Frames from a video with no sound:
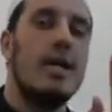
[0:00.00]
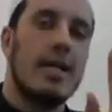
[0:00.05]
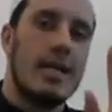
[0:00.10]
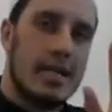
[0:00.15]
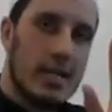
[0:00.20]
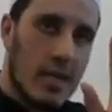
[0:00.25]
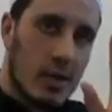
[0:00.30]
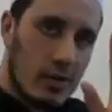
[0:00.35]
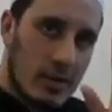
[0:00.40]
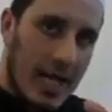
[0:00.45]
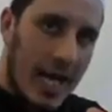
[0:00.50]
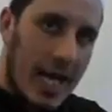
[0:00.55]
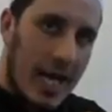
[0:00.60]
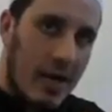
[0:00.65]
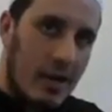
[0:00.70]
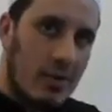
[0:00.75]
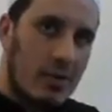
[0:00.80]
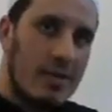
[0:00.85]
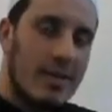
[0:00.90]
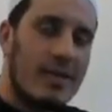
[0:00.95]
So
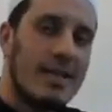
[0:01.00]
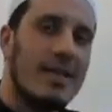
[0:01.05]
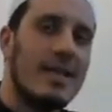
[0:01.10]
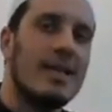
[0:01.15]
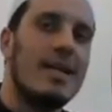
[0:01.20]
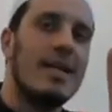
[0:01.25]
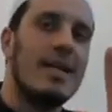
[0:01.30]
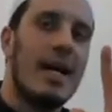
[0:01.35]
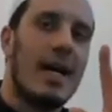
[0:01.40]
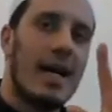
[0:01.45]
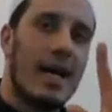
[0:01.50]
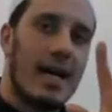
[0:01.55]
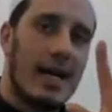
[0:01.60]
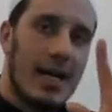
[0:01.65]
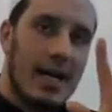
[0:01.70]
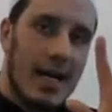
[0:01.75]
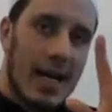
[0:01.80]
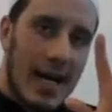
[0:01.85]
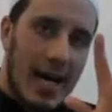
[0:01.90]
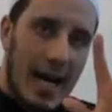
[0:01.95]
now,
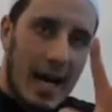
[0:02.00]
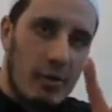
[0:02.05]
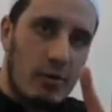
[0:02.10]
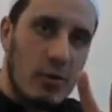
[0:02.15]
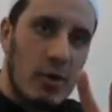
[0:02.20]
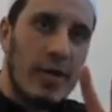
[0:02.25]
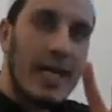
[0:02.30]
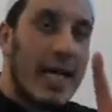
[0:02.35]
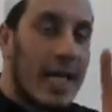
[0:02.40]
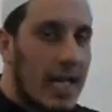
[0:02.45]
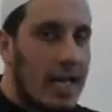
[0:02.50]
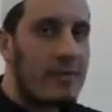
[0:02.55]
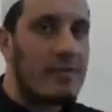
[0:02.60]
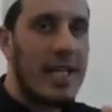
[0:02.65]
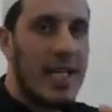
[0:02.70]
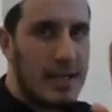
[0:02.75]
how long he lived